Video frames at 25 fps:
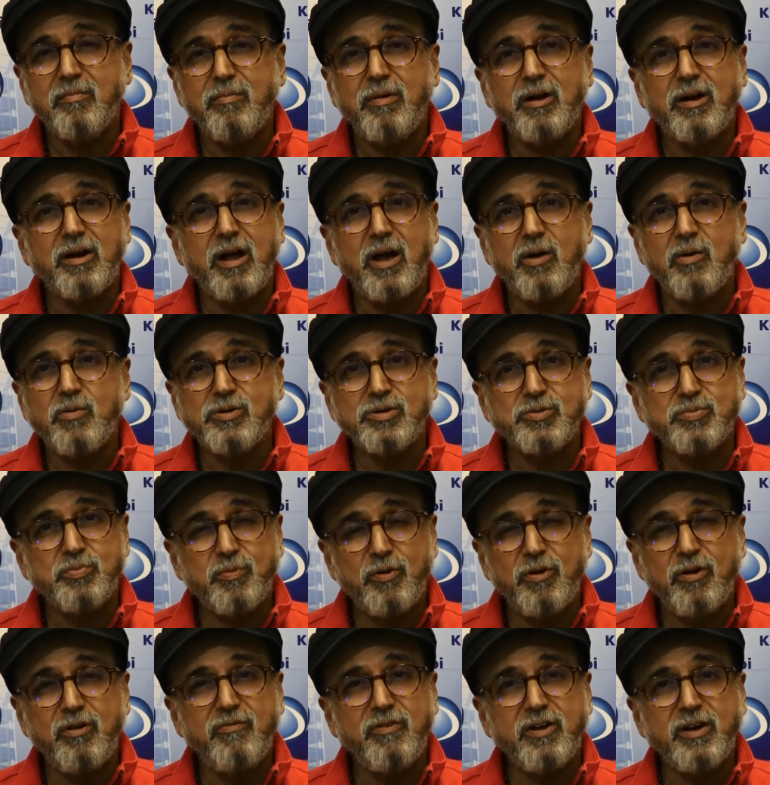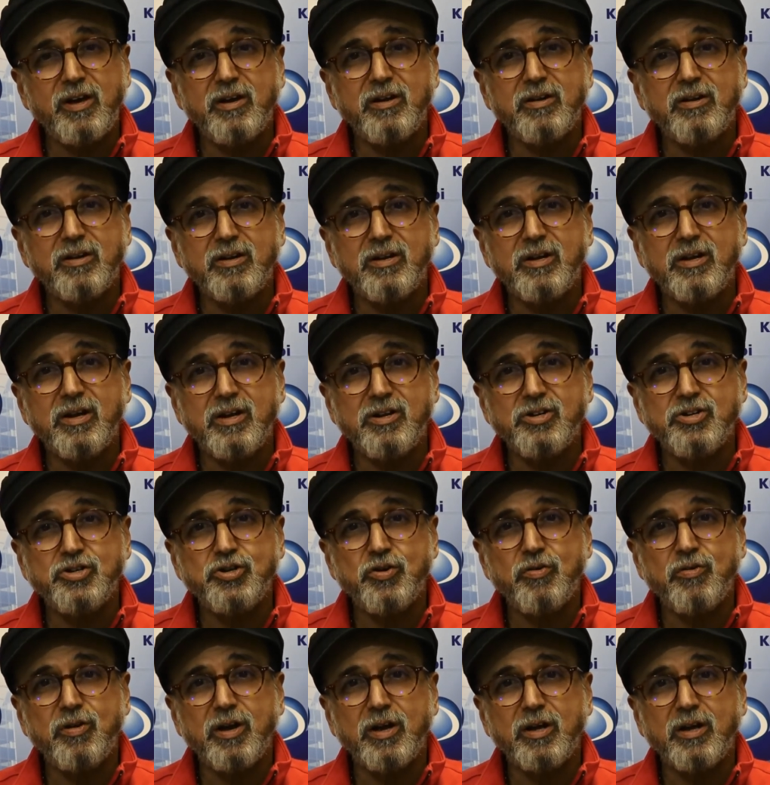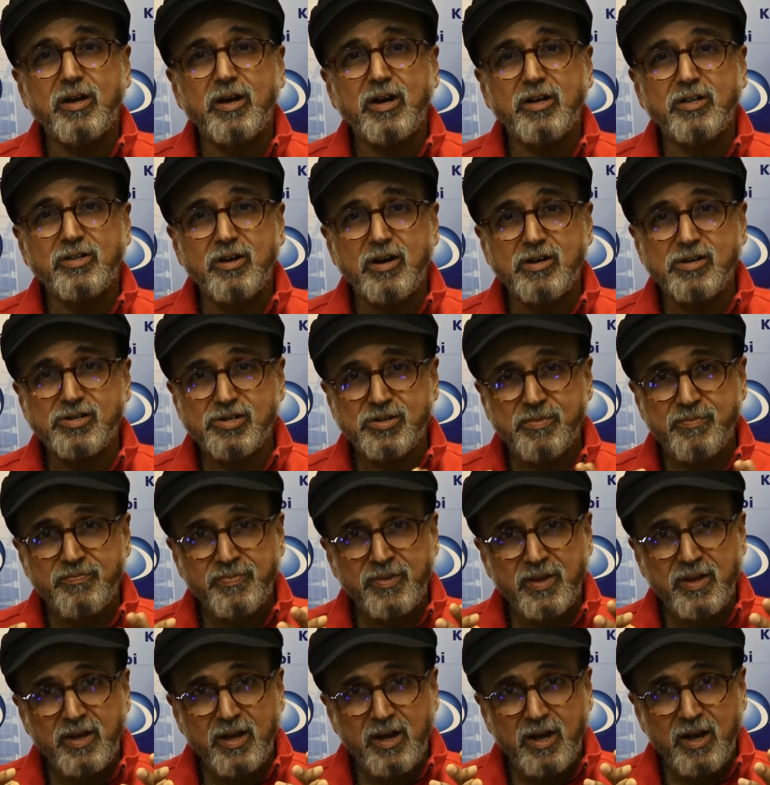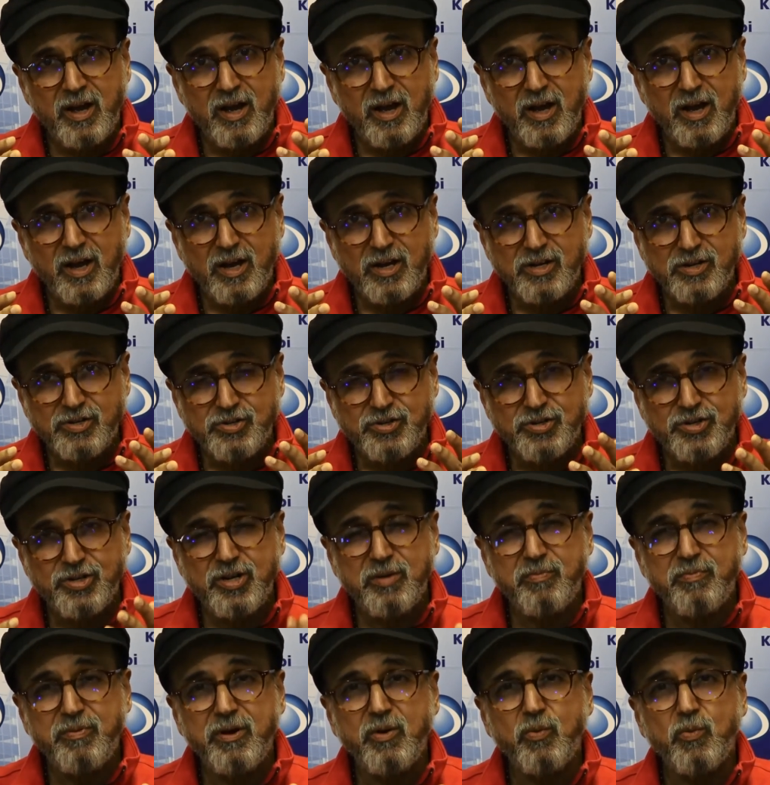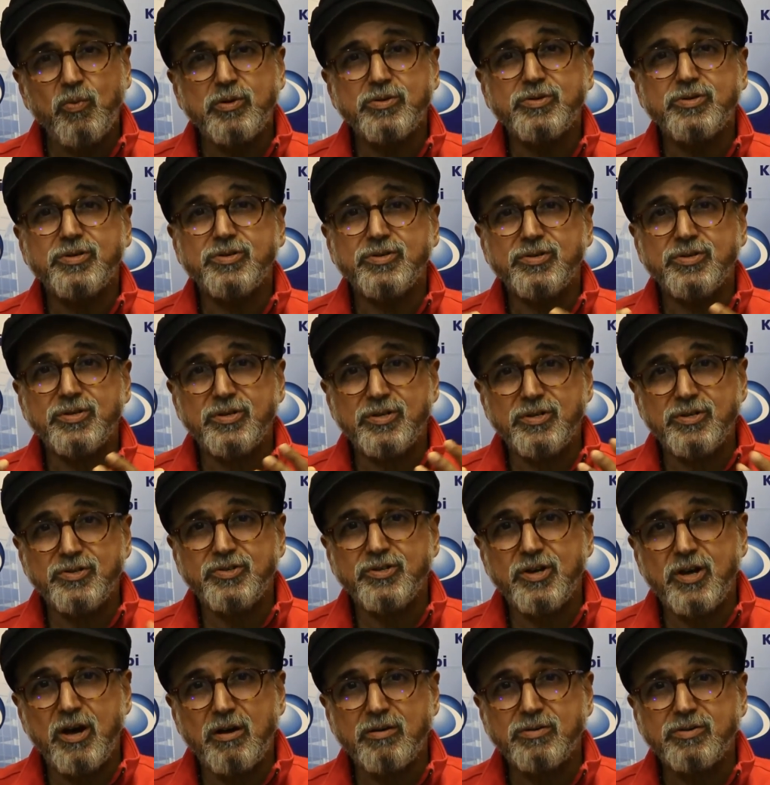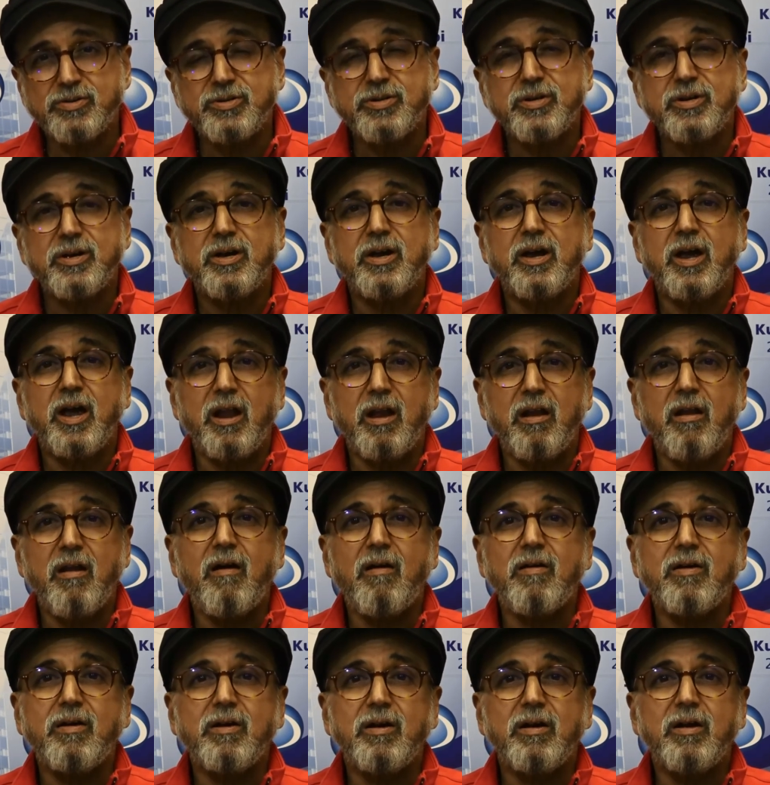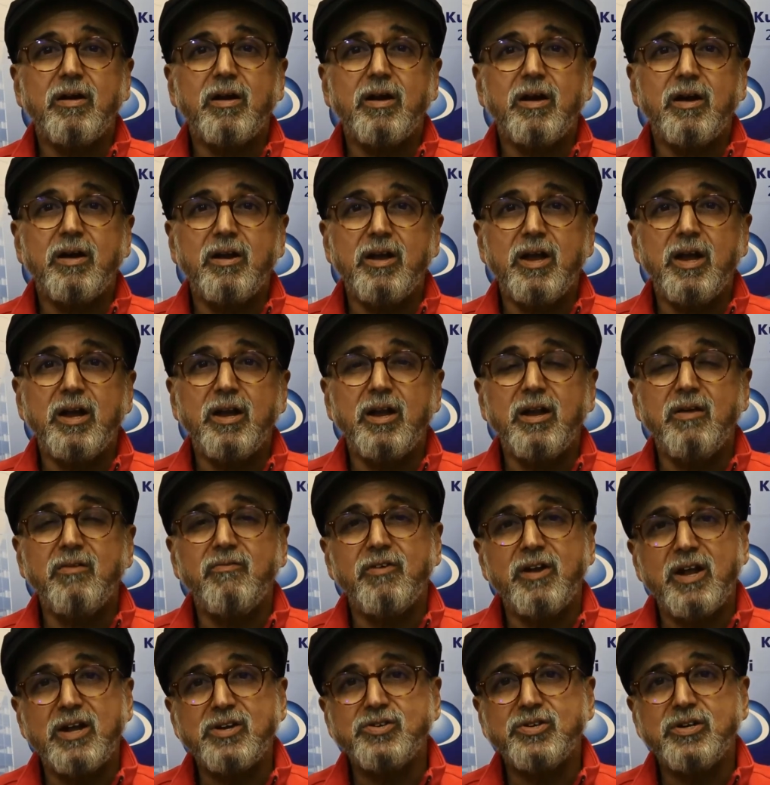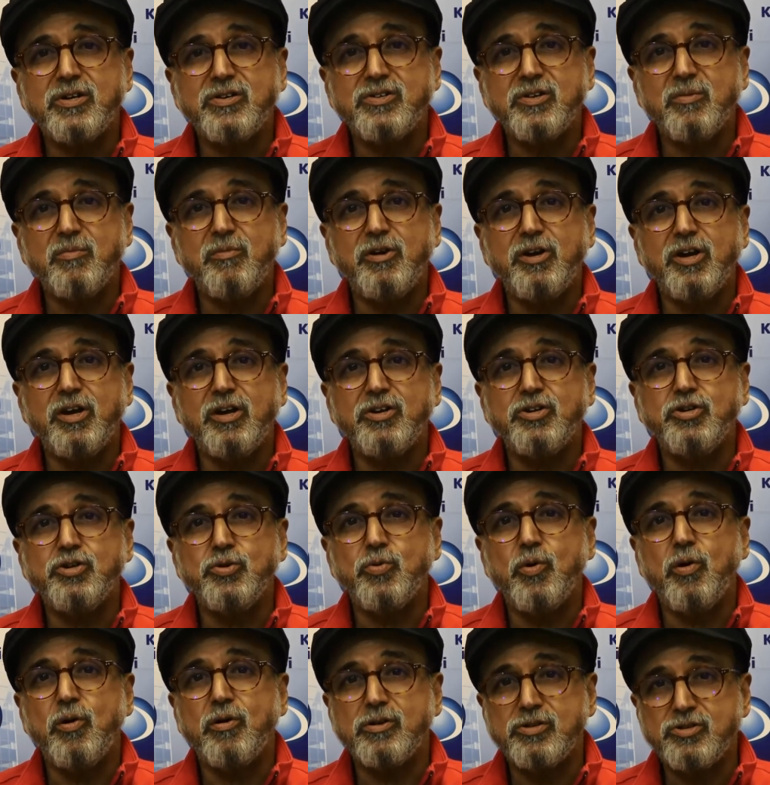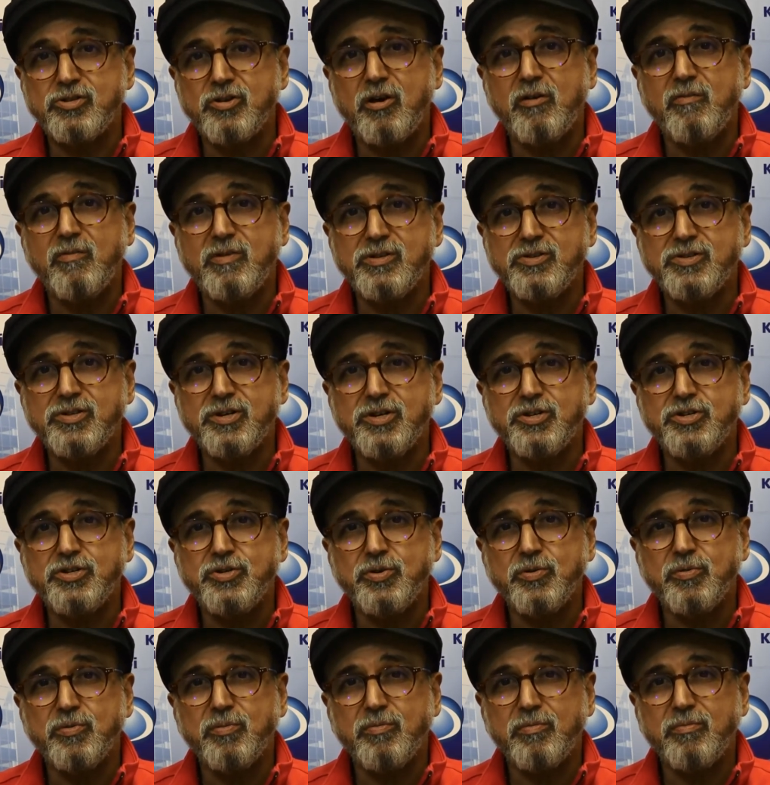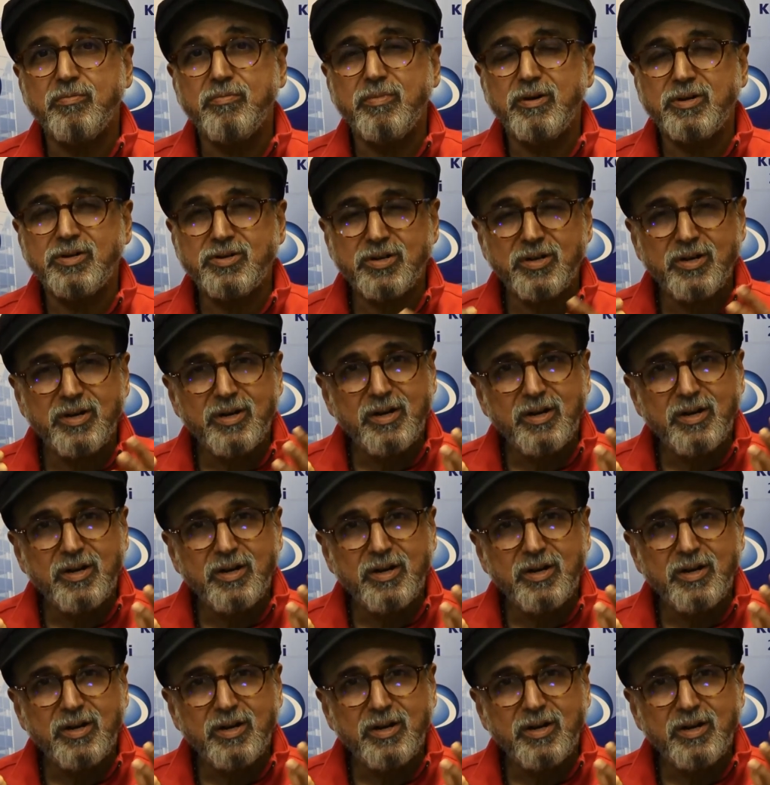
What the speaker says: but I was prolific in ensuring Qatar's GDP versus reserves cannot create any financial stability issue or solvency issue. But